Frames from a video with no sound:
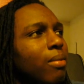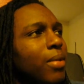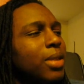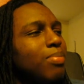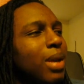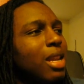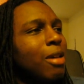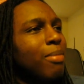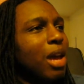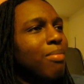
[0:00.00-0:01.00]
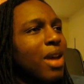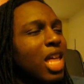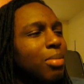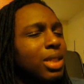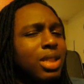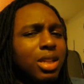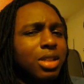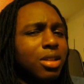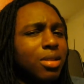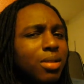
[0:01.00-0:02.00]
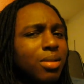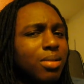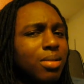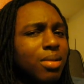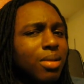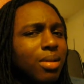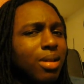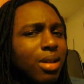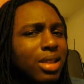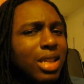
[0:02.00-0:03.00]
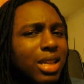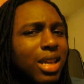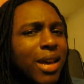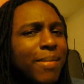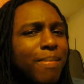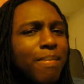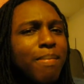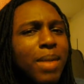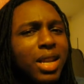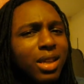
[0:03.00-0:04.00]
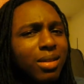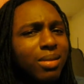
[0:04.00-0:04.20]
was made up by mathematicians to get money.